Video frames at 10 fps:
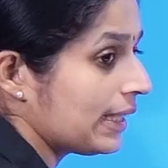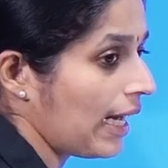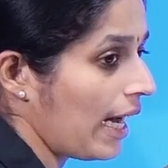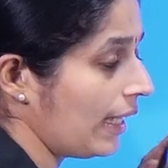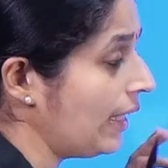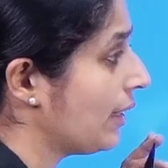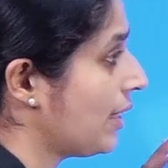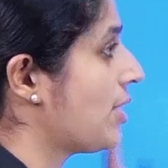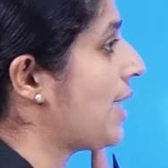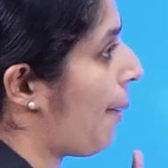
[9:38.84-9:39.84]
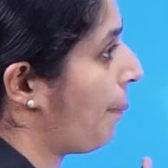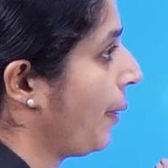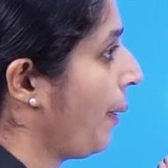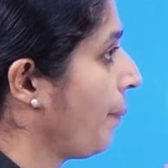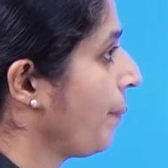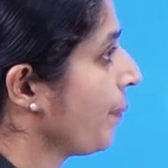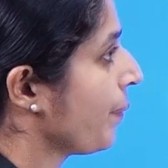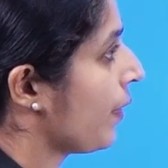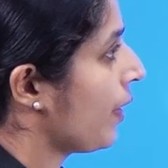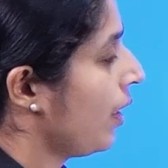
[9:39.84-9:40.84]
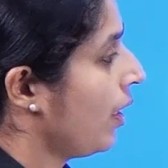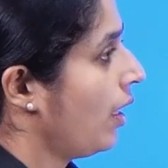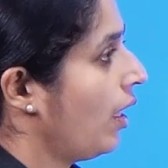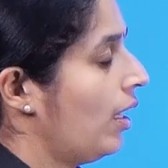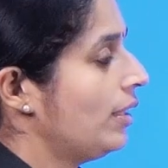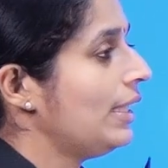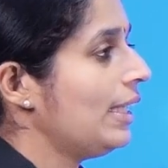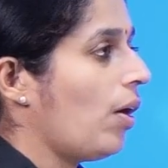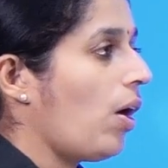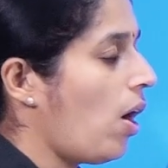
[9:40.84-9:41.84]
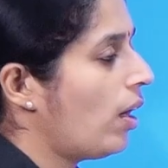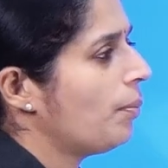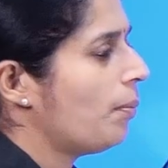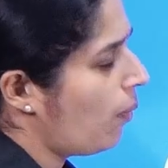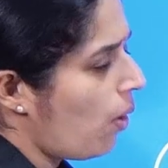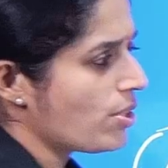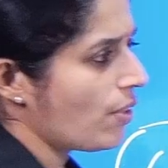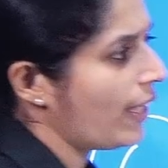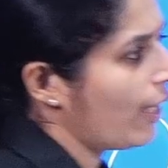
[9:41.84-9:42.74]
regarding the stamp. See, most of the